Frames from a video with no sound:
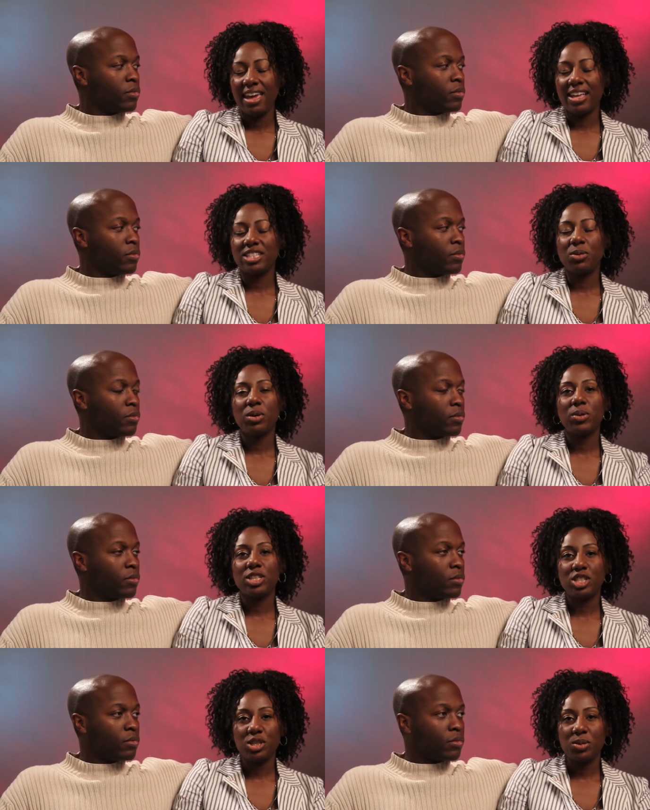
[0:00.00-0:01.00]
Speaker 1: and so we
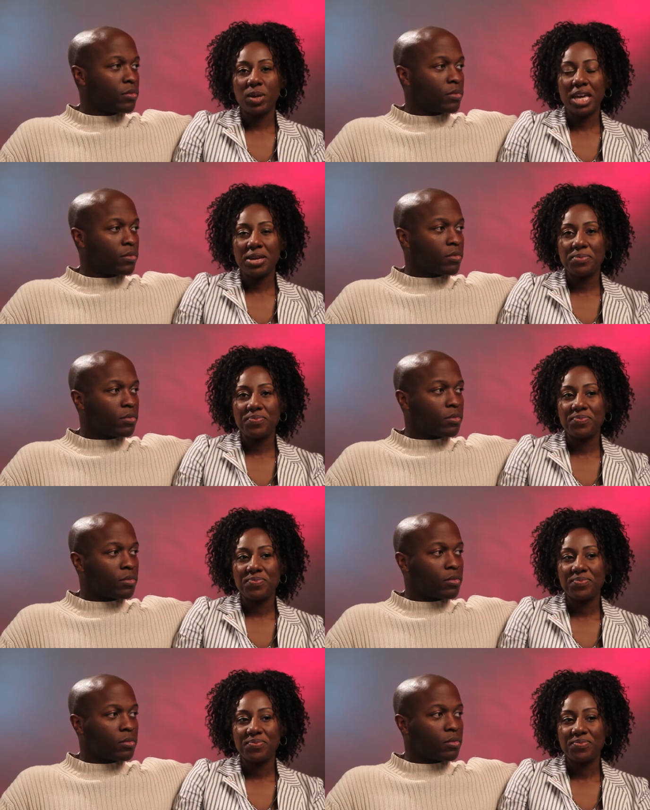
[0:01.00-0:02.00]
went to um,
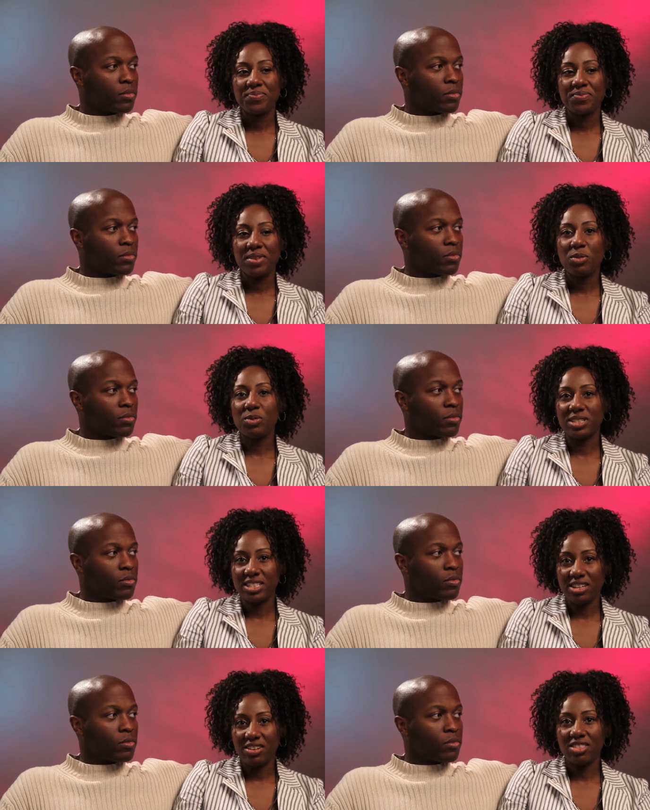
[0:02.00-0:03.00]
we went to
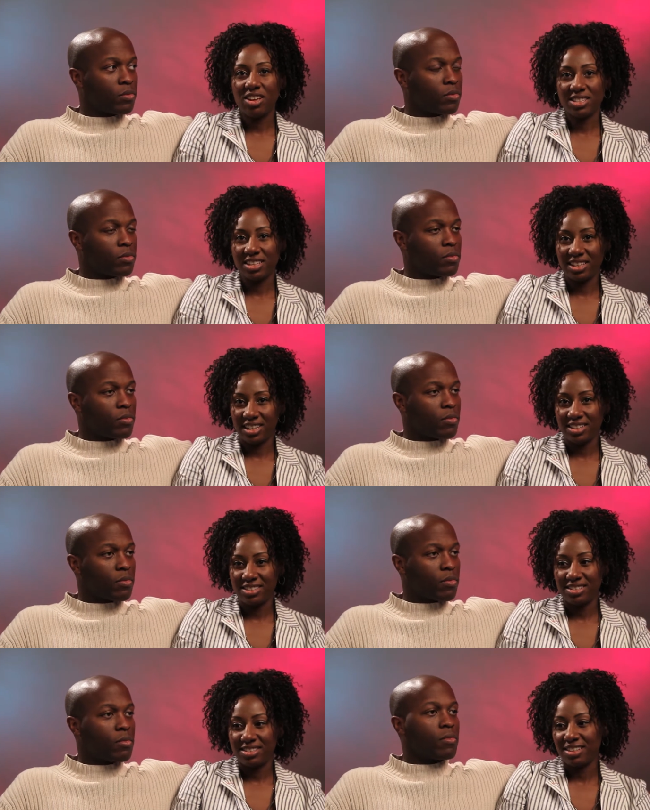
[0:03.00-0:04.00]
dinner in Las
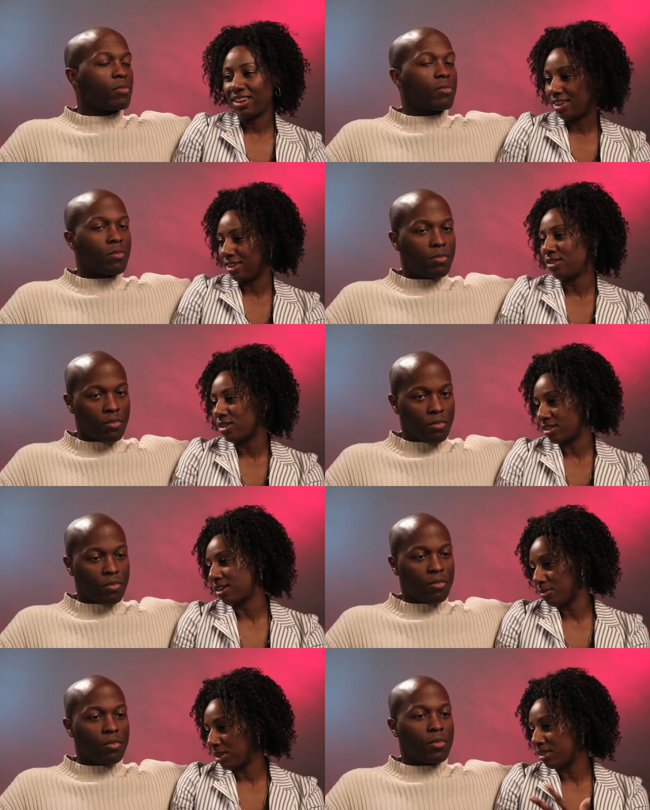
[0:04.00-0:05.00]
Colinas. Okay, and you can
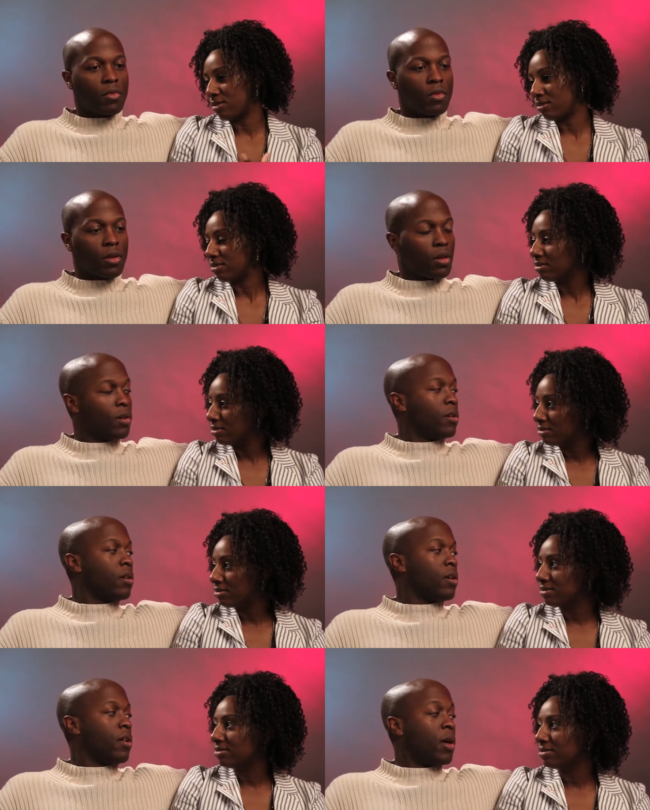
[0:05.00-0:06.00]
talk about the whole.
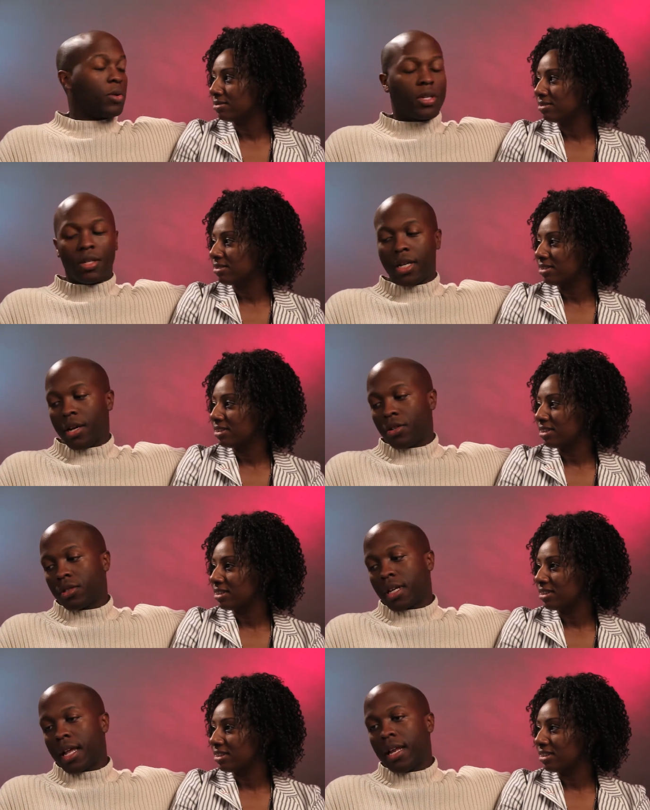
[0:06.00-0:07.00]
Speaker 2: They went to
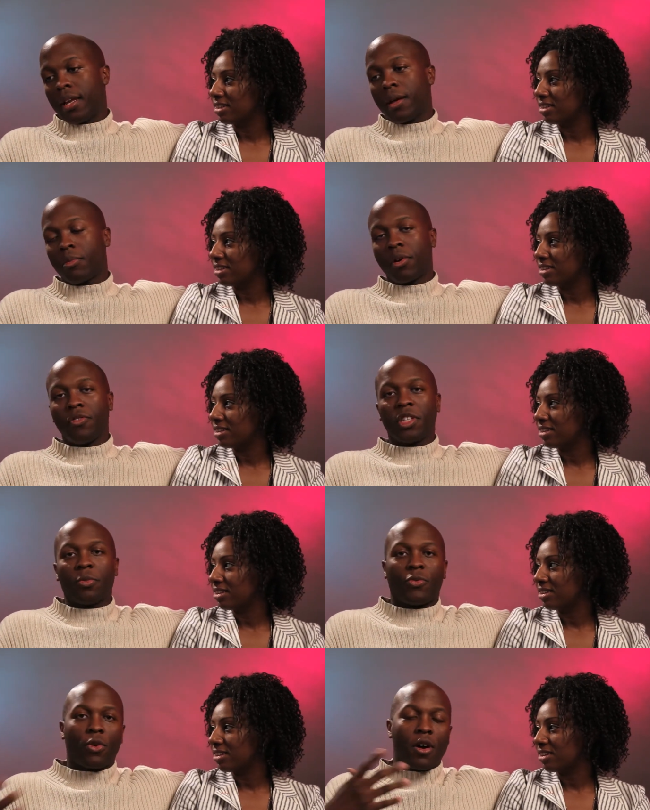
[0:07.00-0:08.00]
Cheddar's, and previously
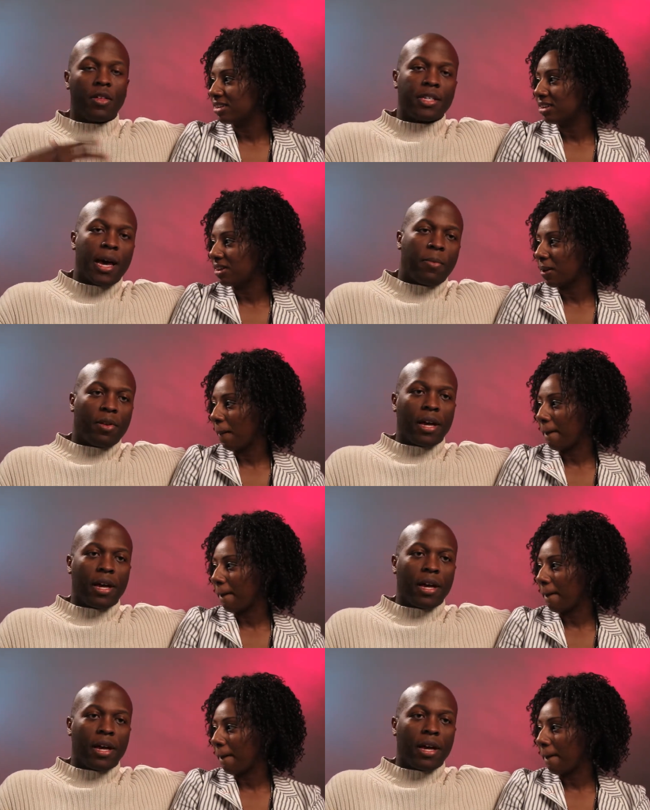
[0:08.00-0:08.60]
before all this happened,